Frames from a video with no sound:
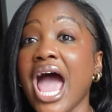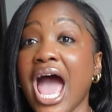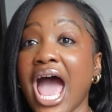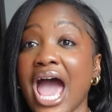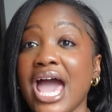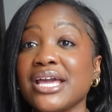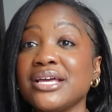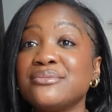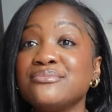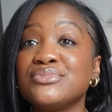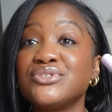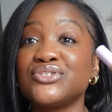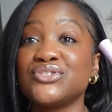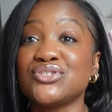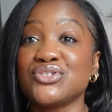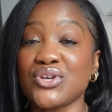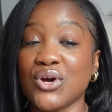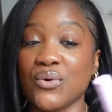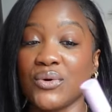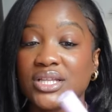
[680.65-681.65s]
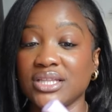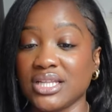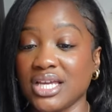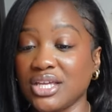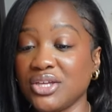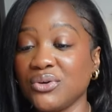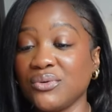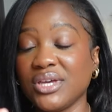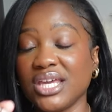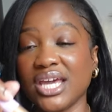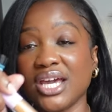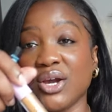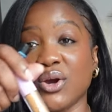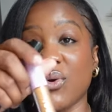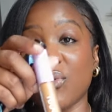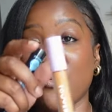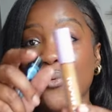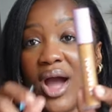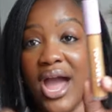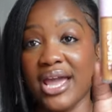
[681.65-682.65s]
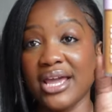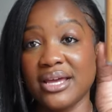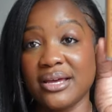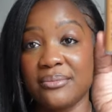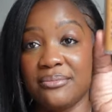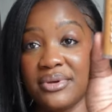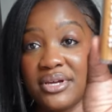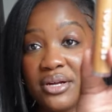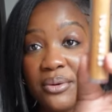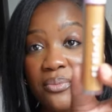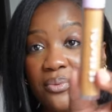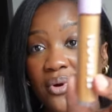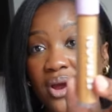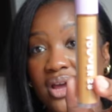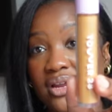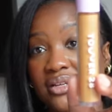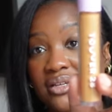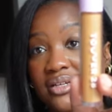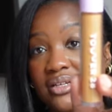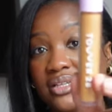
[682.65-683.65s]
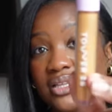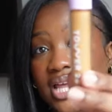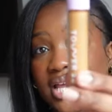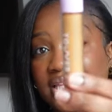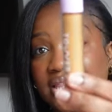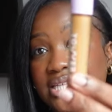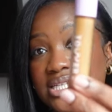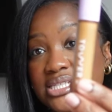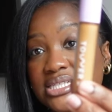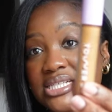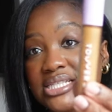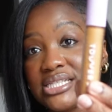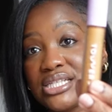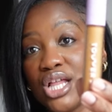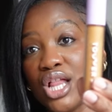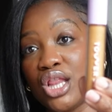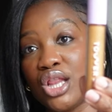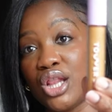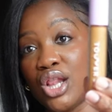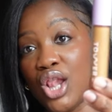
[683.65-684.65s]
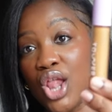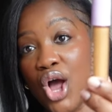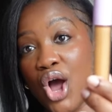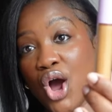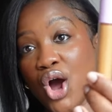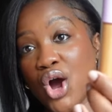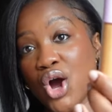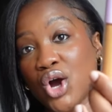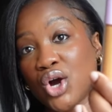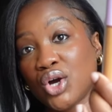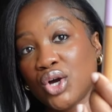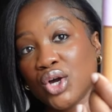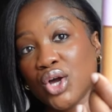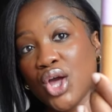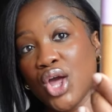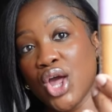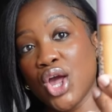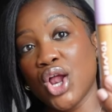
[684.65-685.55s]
I am so in love. You get quite a bit of product. Like, this is a long